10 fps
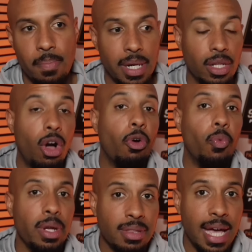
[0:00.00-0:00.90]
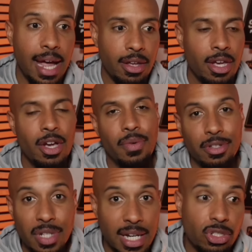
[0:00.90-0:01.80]
But along with that, we
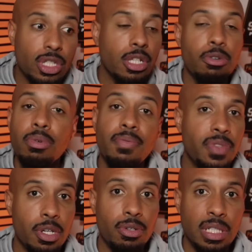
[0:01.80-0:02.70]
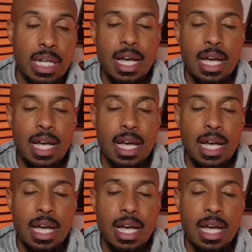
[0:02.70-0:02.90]
also got a slew of news